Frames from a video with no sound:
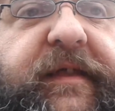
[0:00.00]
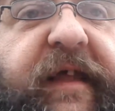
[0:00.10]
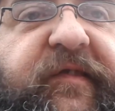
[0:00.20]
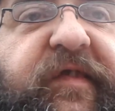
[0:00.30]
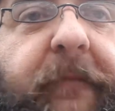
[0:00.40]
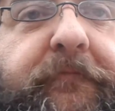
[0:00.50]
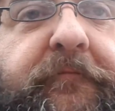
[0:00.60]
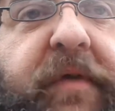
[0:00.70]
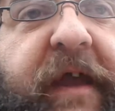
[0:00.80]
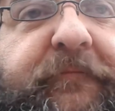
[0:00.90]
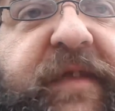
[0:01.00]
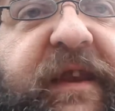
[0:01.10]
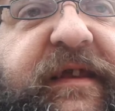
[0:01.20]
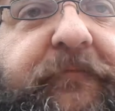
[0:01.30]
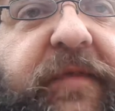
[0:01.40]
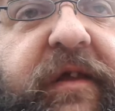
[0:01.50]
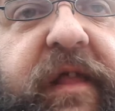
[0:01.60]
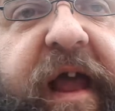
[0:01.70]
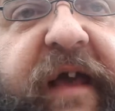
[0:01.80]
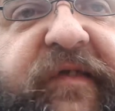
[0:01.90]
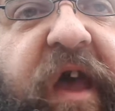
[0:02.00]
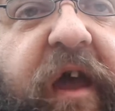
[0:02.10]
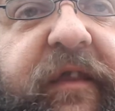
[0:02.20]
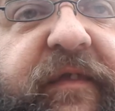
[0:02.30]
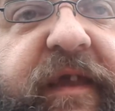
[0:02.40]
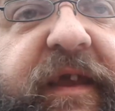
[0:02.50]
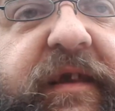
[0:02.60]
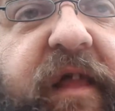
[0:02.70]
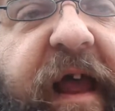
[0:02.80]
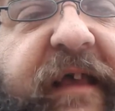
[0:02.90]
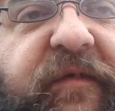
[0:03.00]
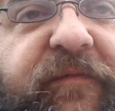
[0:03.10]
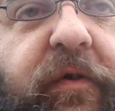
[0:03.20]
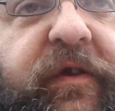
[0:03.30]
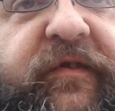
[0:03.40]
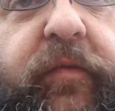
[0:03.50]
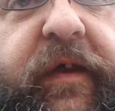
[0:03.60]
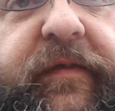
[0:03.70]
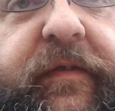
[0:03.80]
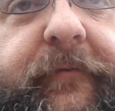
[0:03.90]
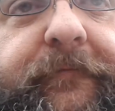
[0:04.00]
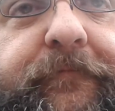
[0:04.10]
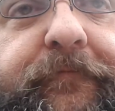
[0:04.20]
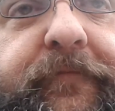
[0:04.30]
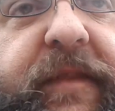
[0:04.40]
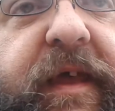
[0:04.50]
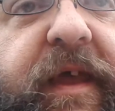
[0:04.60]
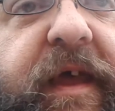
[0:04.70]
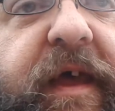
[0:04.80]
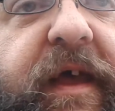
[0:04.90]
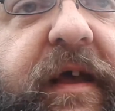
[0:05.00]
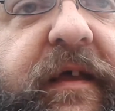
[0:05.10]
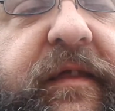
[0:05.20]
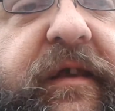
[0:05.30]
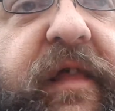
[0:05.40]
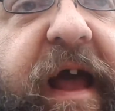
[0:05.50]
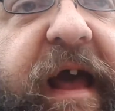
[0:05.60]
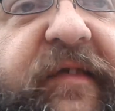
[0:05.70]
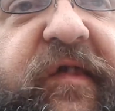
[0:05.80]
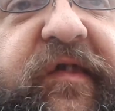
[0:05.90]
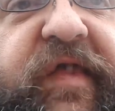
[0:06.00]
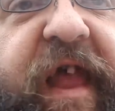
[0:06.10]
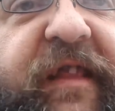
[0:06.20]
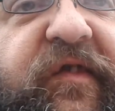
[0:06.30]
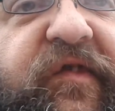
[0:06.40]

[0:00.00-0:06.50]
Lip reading: That's the pipe they dip the glass out of the glass furnace with. The glass is then